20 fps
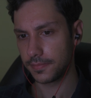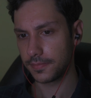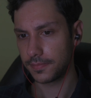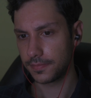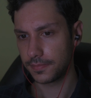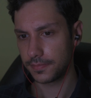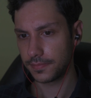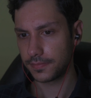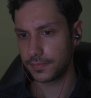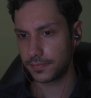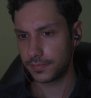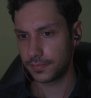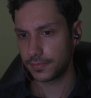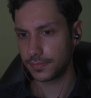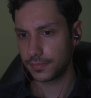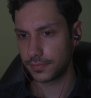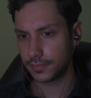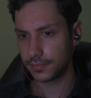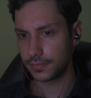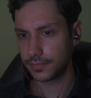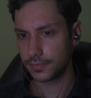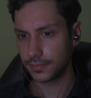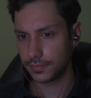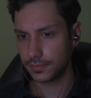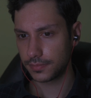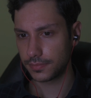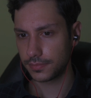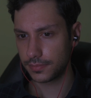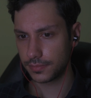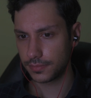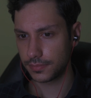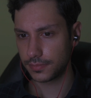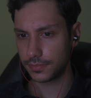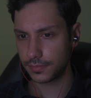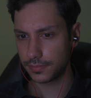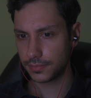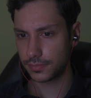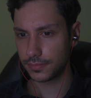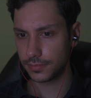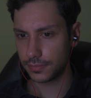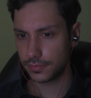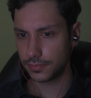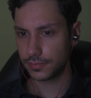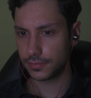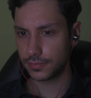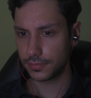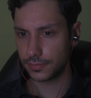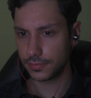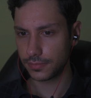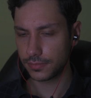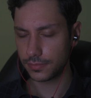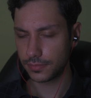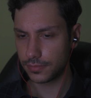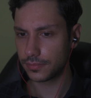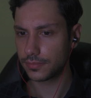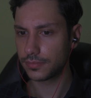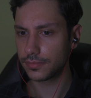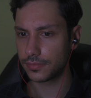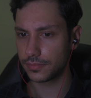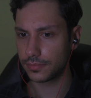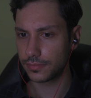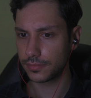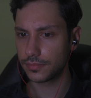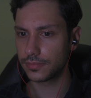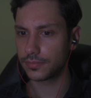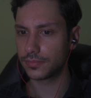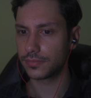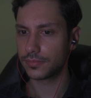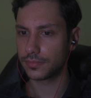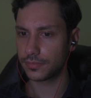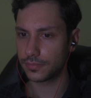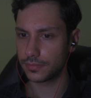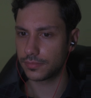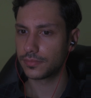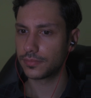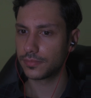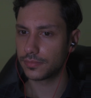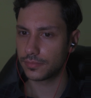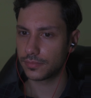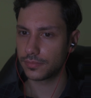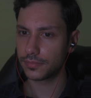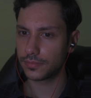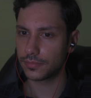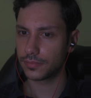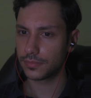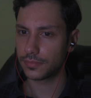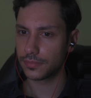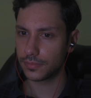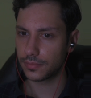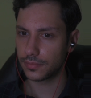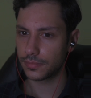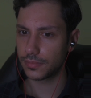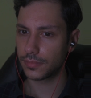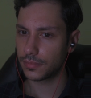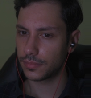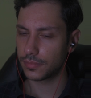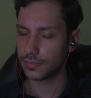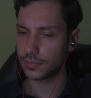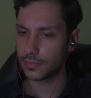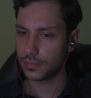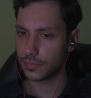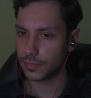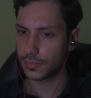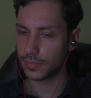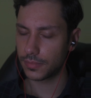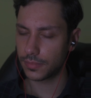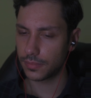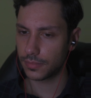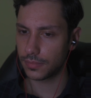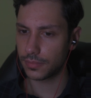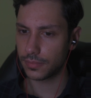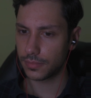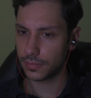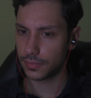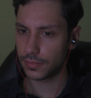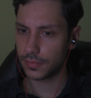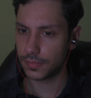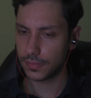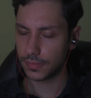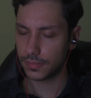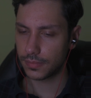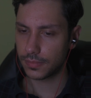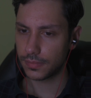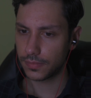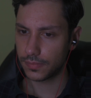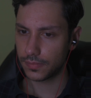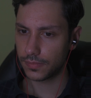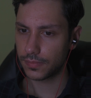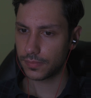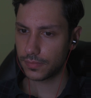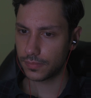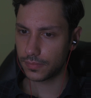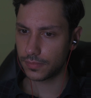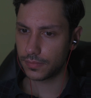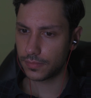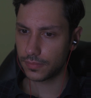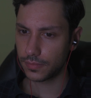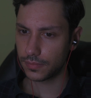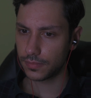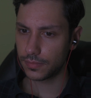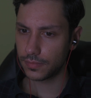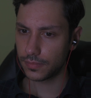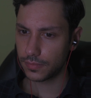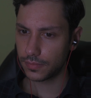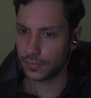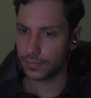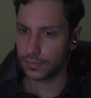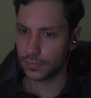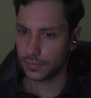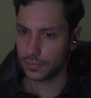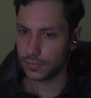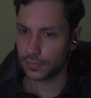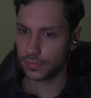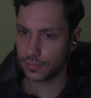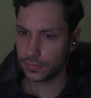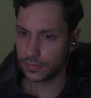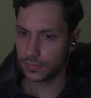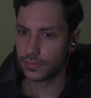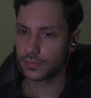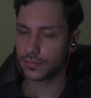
(not speaking)